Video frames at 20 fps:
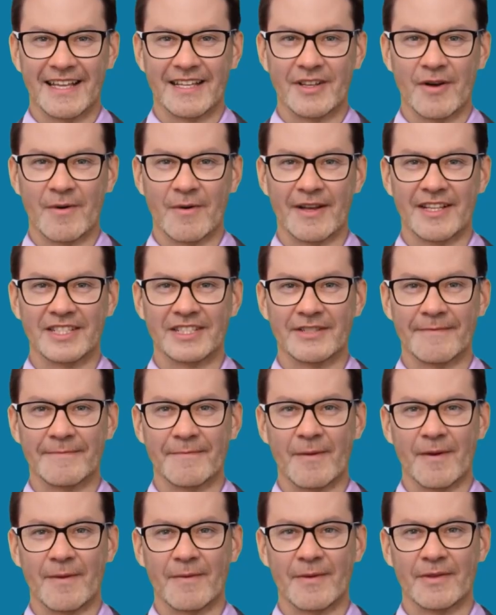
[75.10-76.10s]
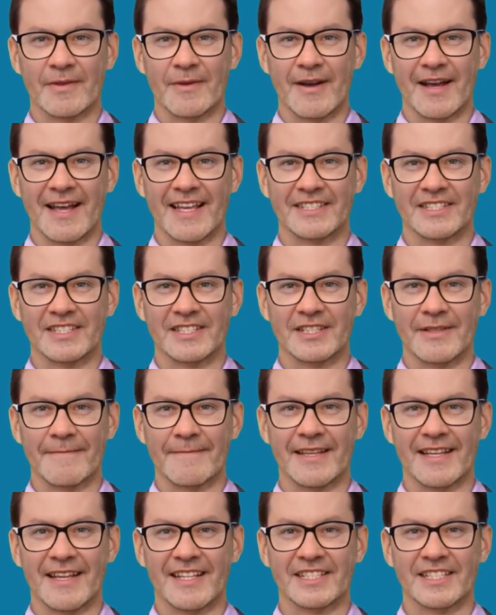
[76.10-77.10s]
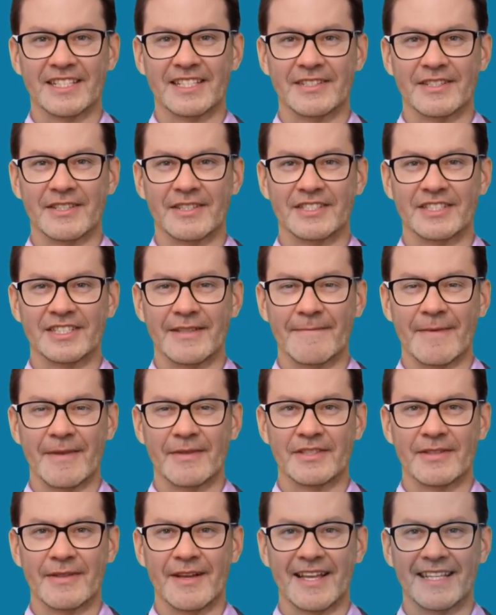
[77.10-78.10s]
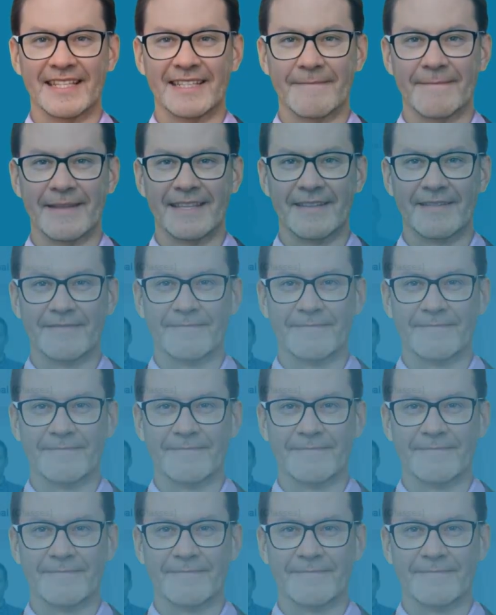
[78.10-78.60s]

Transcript: Chris' formal glasses because he looks the most like me.